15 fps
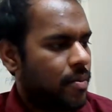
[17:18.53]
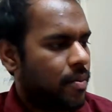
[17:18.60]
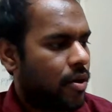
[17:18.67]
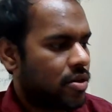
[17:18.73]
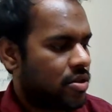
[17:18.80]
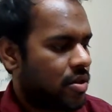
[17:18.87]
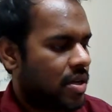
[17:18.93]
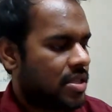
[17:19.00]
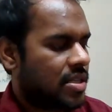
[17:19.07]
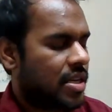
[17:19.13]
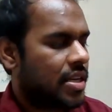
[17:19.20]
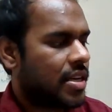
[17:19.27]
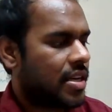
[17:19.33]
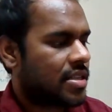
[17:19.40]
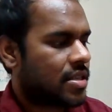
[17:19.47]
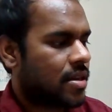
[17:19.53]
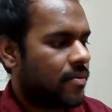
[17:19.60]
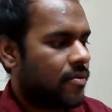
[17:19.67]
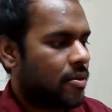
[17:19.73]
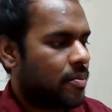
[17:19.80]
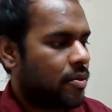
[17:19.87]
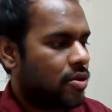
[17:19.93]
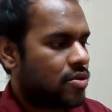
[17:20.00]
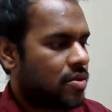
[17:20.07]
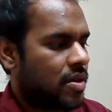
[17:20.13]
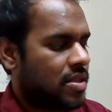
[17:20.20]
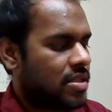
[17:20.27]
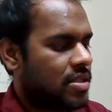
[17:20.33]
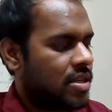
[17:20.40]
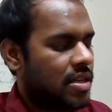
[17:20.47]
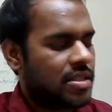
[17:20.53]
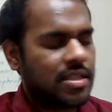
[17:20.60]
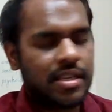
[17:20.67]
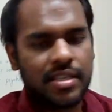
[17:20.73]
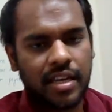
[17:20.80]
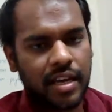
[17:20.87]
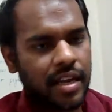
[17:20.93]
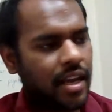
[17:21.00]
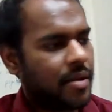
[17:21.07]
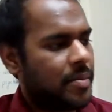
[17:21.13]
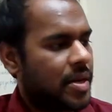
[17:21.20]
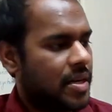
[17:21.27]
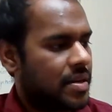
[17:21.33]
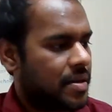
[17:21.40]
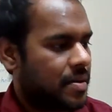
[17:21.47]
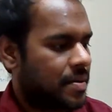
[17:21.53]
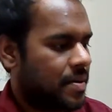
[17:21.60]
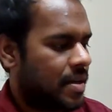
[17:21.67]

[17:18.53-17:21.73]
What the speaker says: Portuguese. It has come from Portuguese. Just a second, 8 minutes.